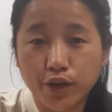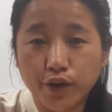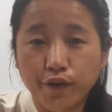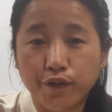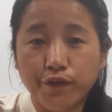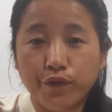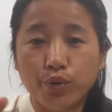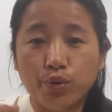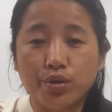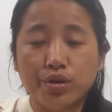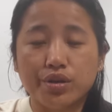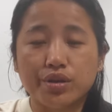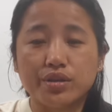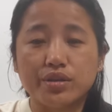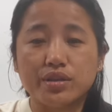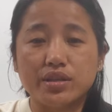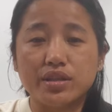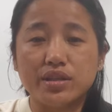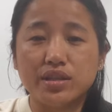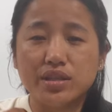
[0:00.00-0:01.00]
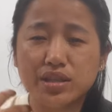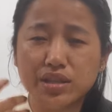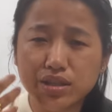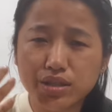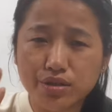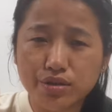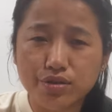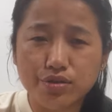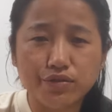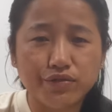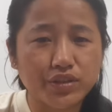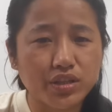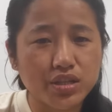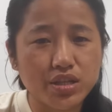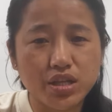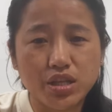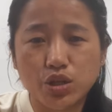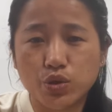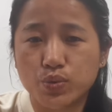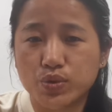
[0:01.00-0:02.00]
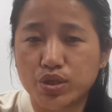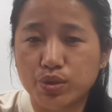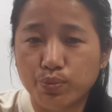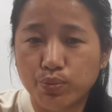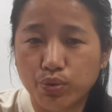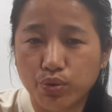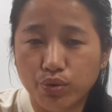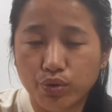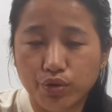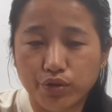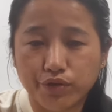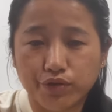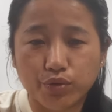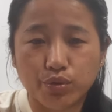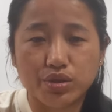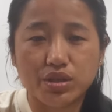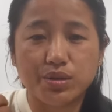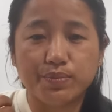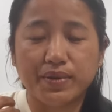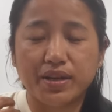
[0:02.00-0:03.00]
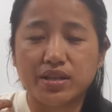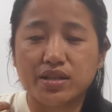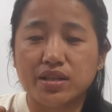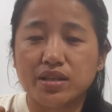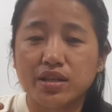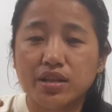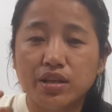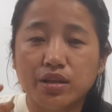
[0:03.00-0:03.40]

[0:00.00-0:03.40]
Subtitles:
for her years of continuous support for Tibet